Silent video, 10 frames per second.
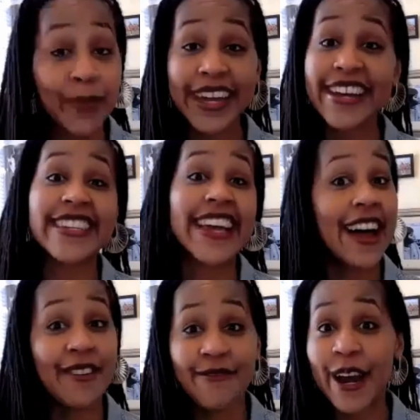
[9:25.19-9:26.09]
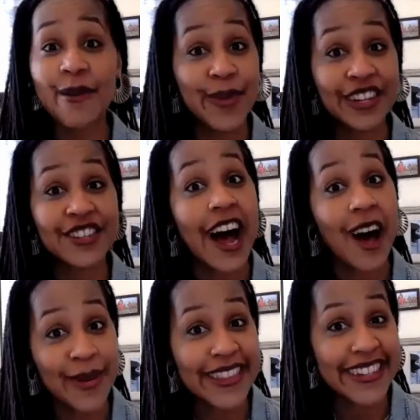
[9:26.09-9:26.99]
because I had a very big
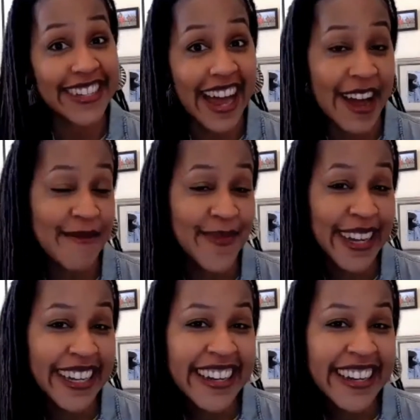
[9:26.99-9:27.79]
job at the time.